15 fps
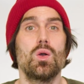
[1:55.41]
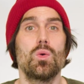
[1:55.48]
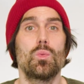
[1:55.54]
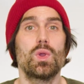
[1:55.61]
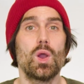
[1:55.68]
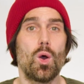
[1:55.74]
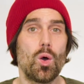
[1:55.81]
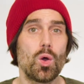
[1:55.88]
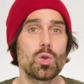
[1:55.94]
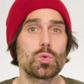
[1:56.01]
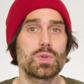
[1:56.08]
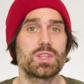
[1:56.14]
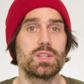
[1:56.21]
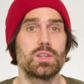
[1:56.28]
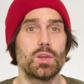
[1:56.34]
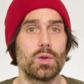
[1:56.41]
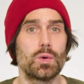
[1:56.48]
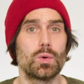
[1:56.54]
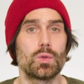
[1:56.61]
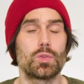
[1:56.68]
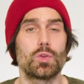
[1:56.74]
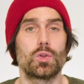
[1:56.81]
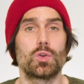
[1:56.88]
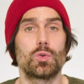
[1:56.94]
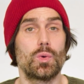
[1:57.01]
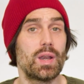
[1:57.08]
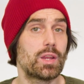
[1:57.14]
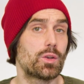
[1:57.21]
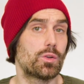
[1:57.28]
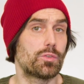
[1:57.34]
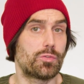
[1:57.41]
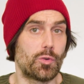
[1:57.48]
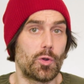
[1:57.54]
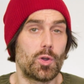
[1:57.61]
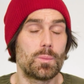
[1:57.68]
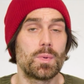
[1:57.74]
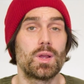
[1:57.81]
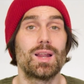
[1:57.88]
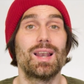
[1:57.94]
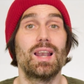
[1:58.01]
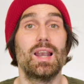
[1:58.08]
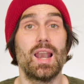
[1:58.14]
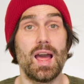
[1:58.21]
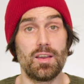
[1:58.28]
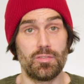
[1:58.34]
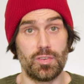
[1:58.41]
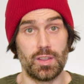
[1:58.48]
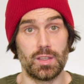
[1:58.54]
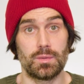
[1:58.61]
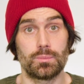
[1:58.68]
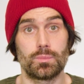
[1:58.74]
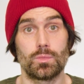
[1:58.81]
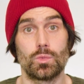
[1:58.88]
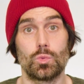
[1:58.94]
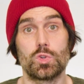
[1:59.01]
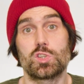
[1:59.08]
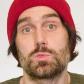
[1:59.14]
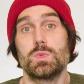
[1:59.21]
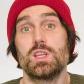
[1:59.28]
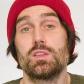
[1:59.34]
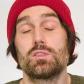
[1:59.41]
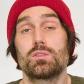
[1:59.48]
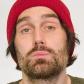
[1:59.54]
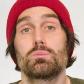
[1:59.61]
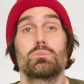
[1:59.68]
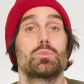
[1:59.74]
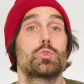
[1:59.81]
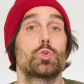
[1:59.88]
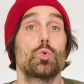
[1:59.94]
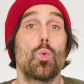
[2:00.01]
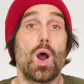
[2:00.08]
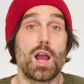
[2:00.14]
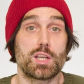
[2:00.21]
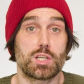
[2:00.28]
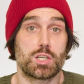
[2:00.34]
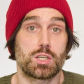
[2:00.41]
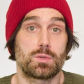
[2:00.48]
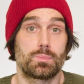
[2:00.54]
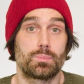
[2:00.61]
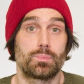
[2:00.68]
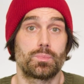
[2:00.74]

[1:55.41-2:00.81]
We already know the regular verb laver, which means to wash.